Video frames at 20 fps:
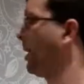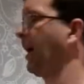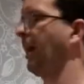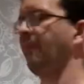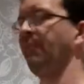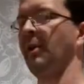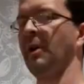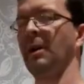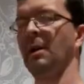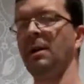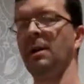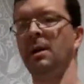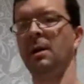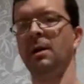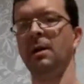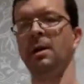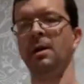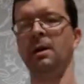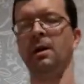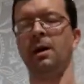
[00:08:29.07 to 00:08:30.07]
having
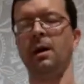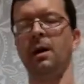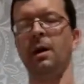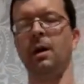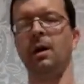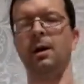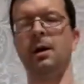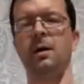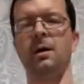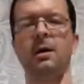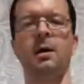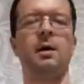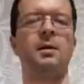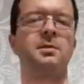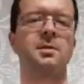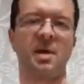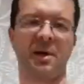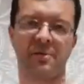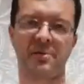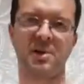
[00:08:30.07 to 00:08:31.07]
uh, a
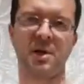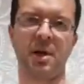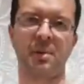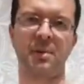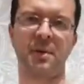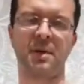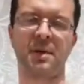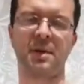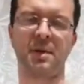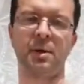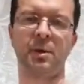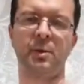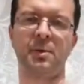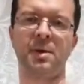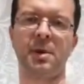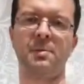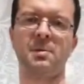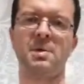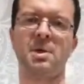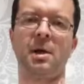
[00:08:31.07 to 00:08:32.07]
tough time at school,
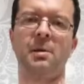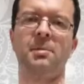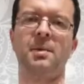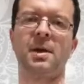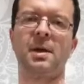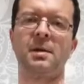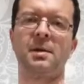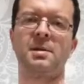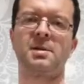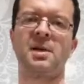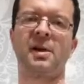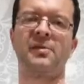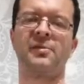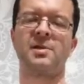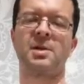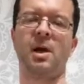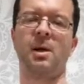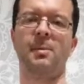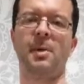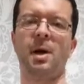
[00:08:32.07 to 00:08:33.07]
sometimes there's a tough
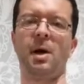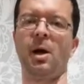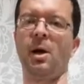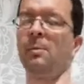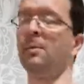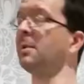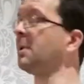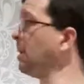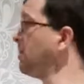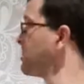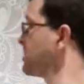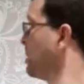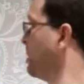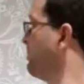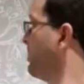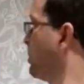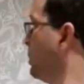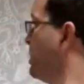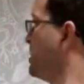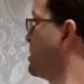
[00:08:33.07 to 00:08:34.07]
time at home, and
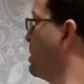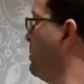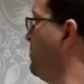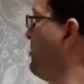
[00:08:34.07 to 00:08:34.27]
sometimes we do